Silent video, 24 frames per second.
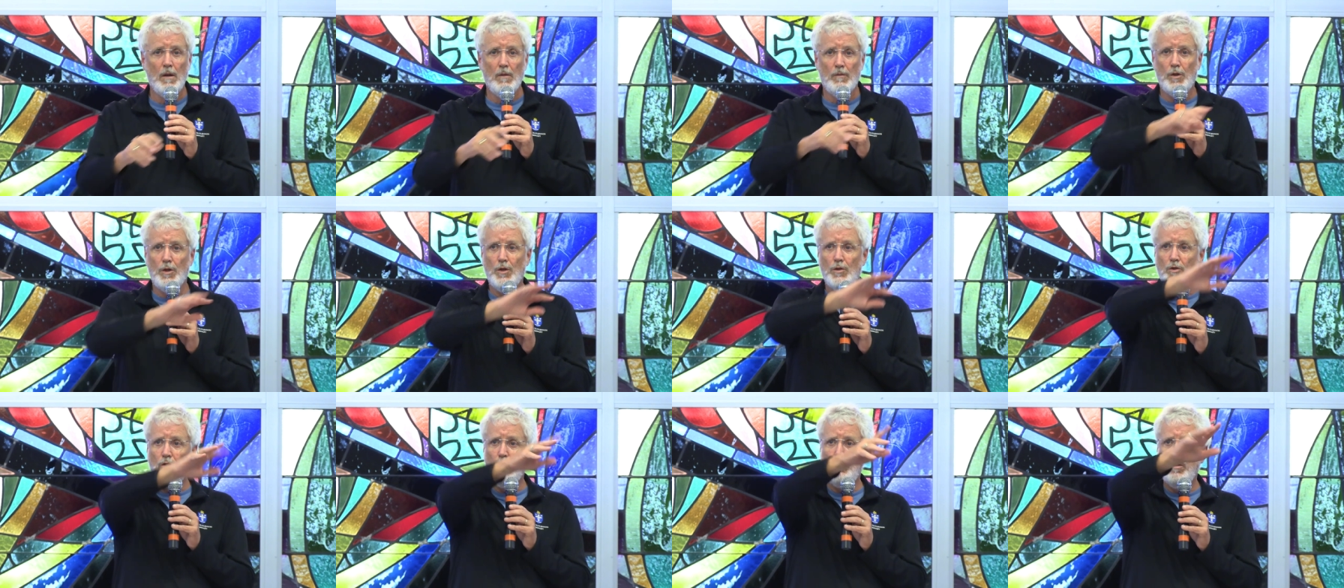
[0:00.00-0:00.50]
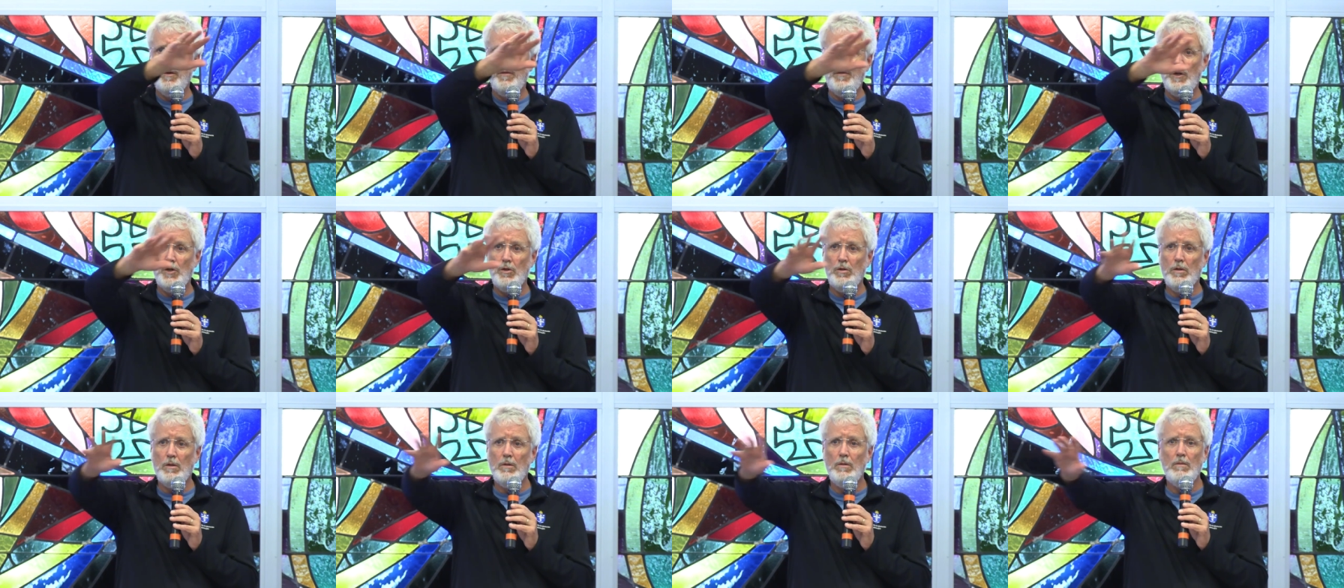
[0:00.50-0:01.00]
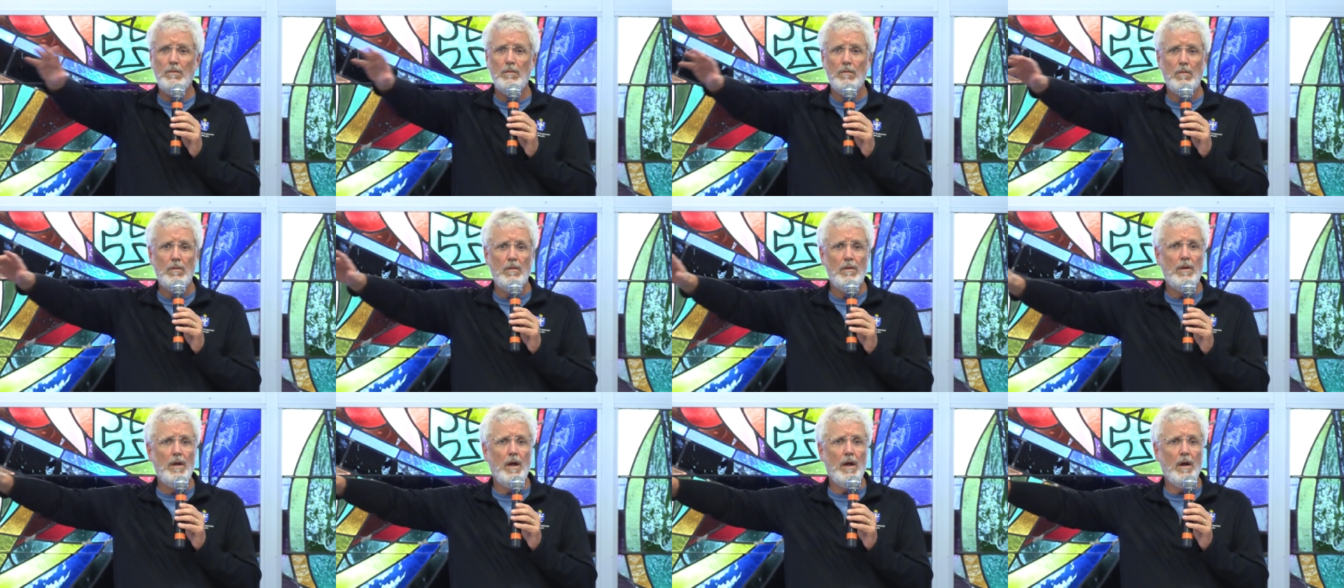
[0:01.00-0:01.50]
For the superficial,
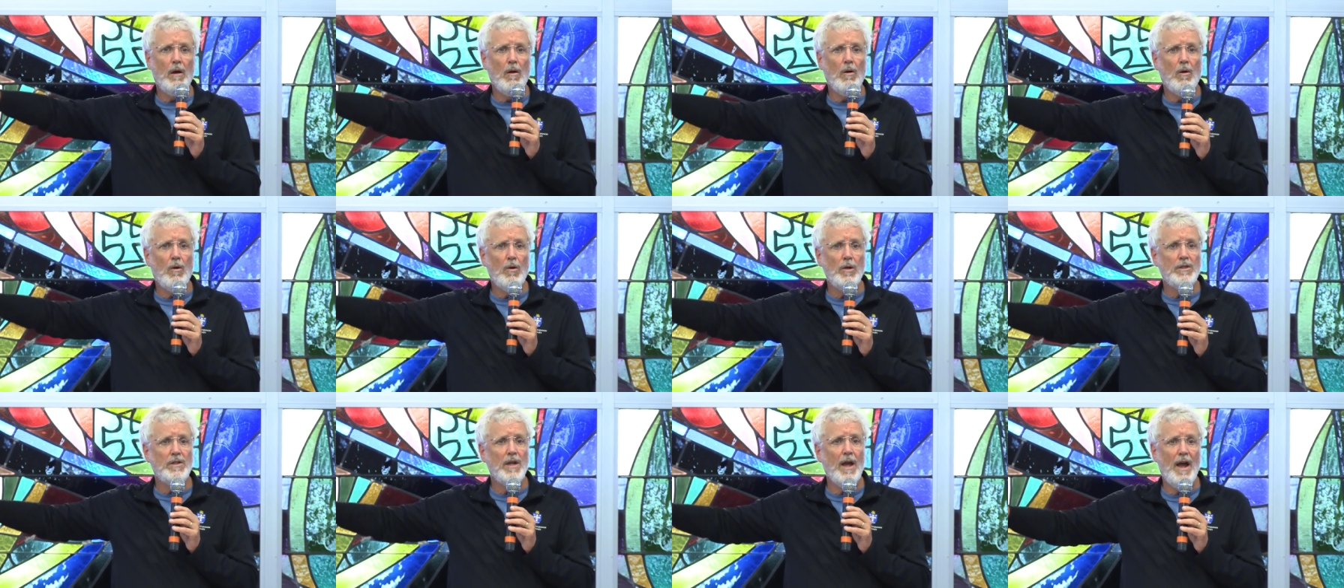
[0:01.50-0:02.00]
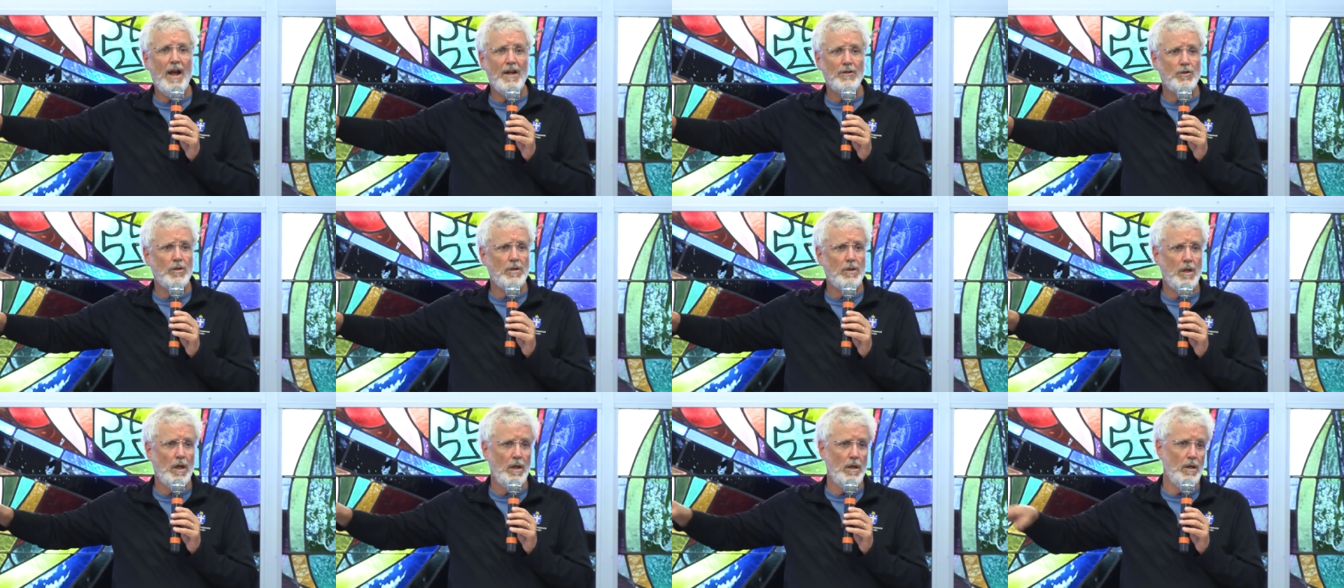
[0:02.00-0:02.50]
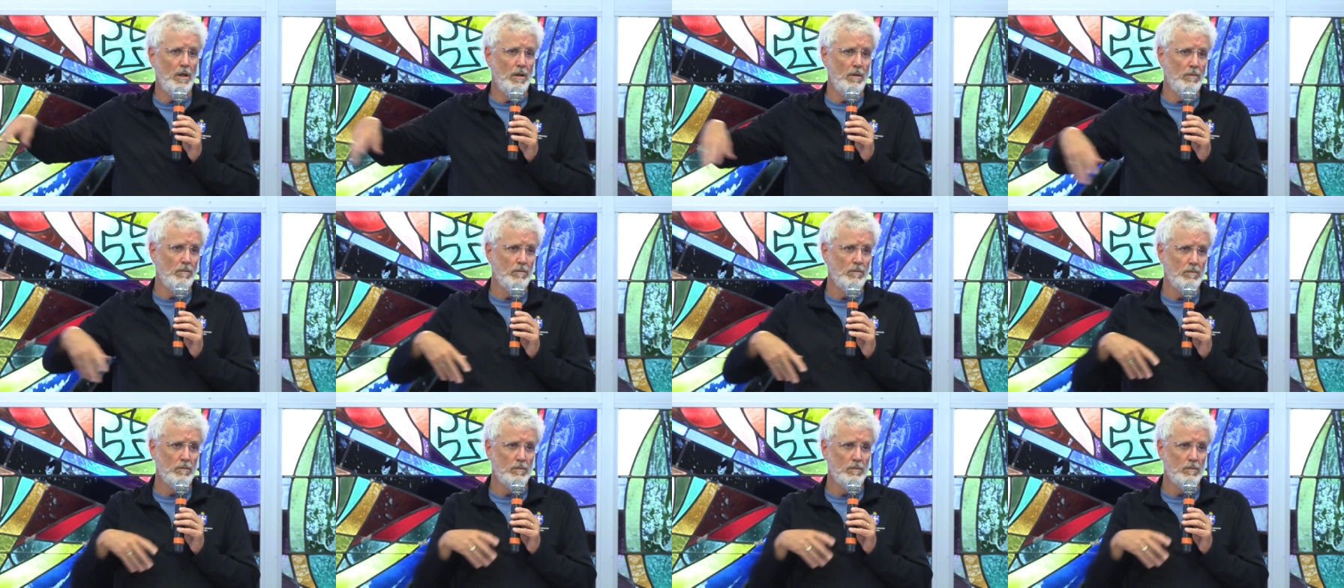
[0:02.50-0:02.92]
they are always agitated,